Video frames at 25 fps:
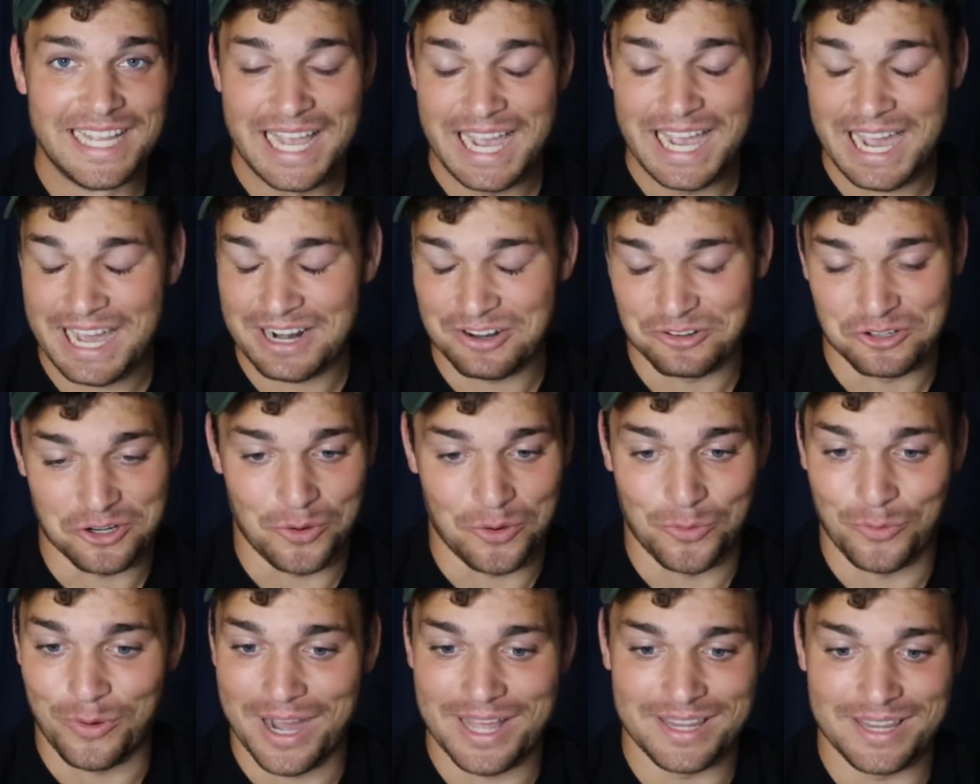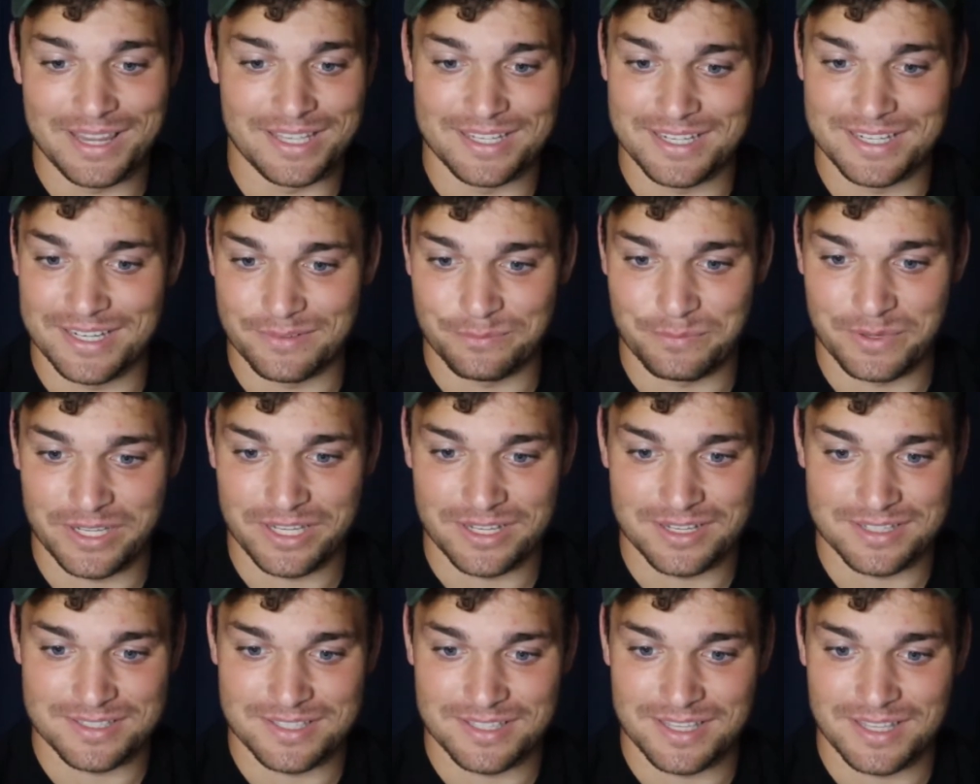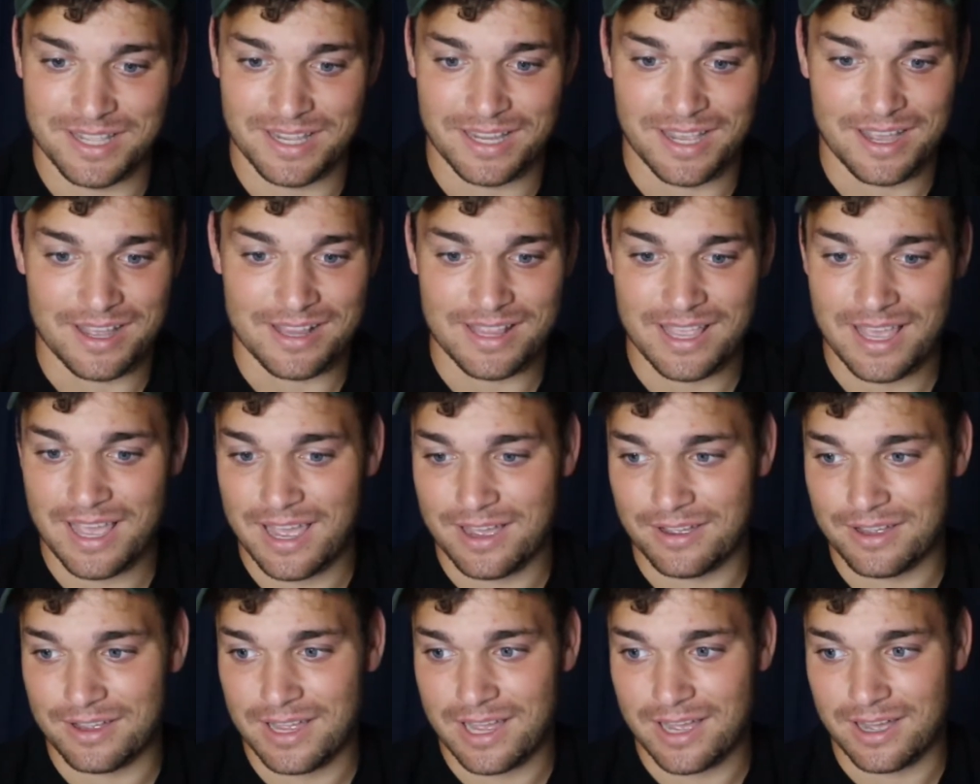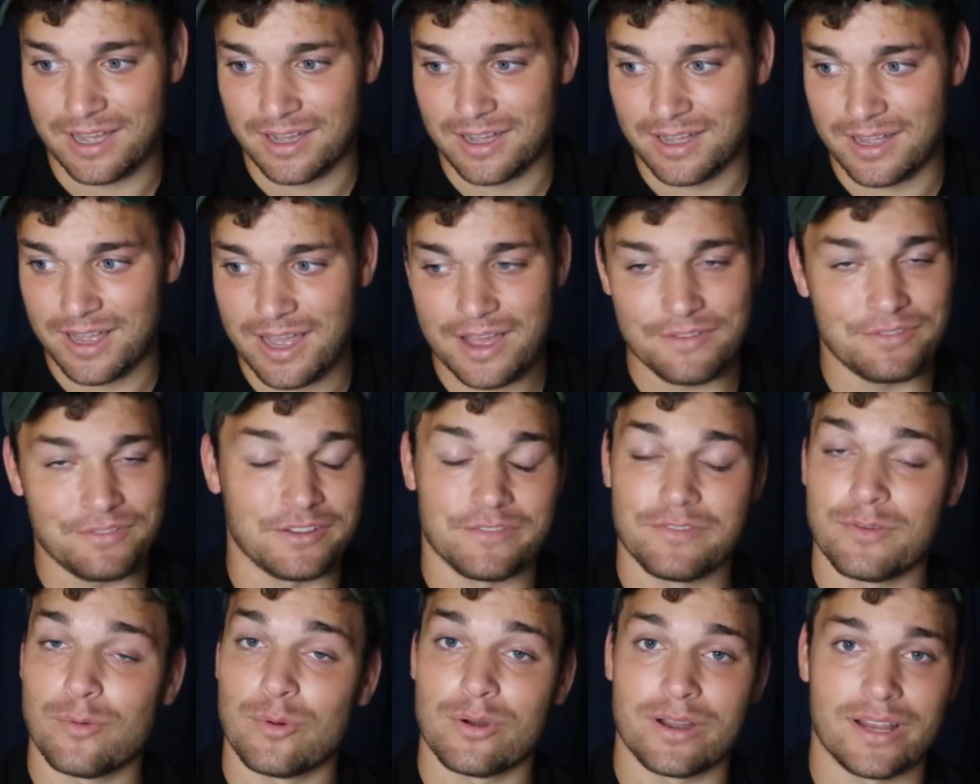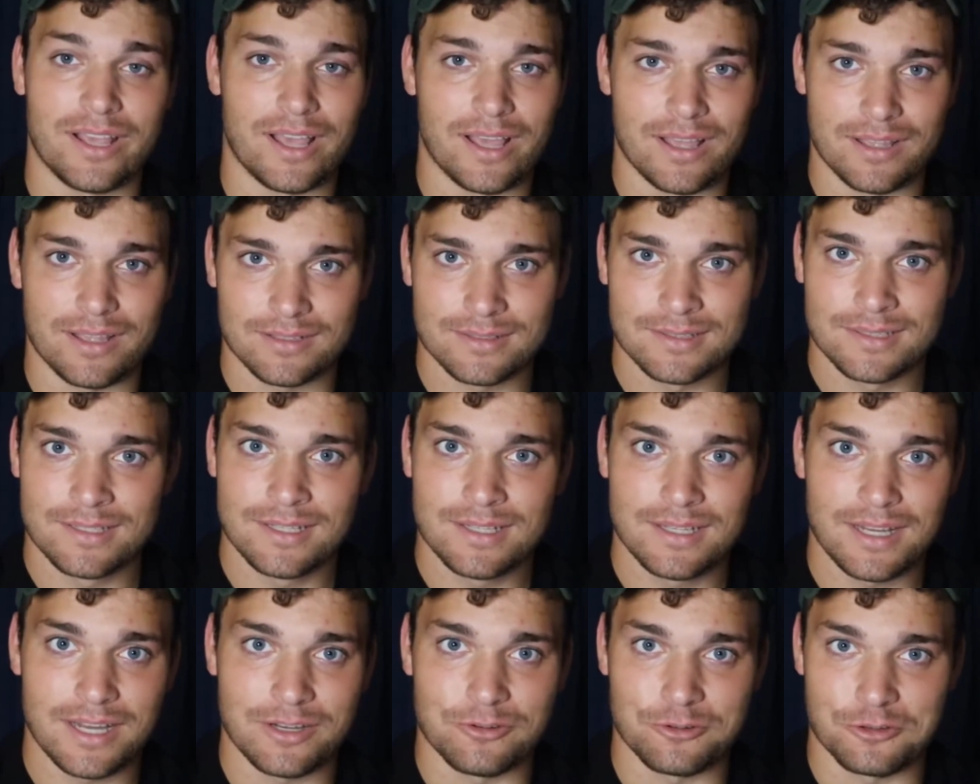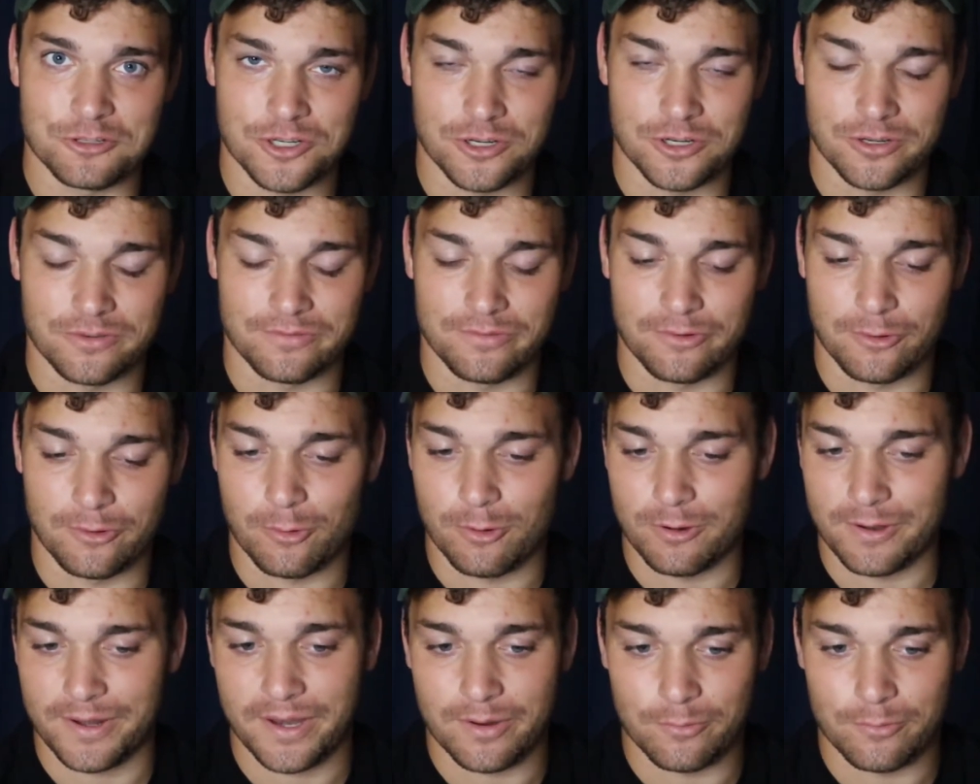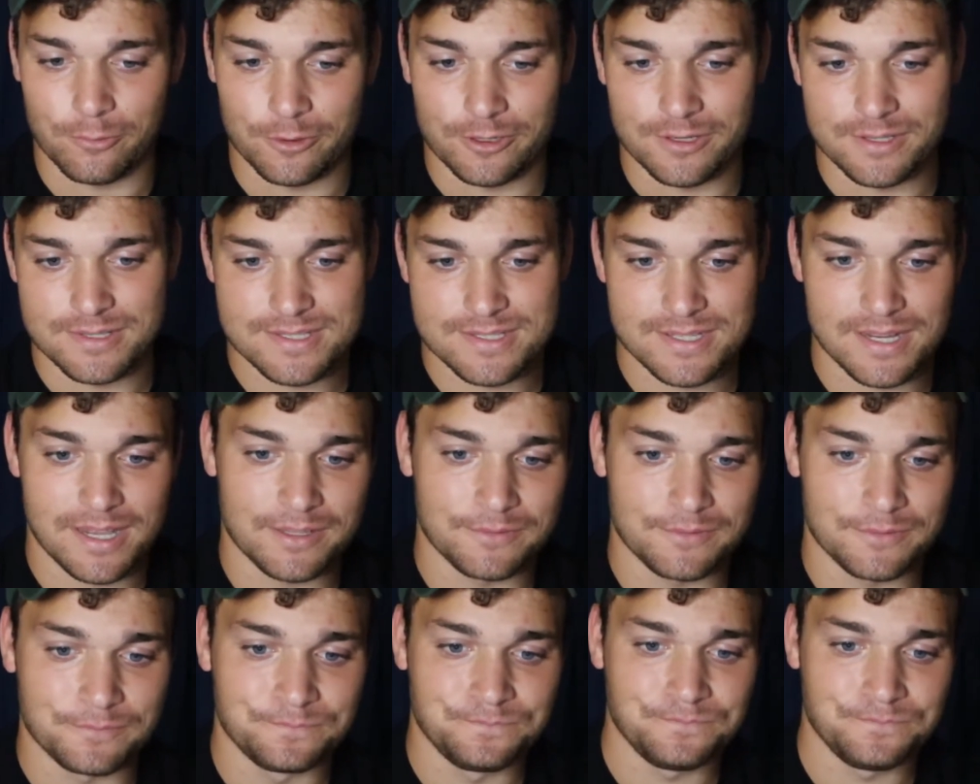I don't know why they didn't because they got Evan Fournier in return for Gordon Hayward instead.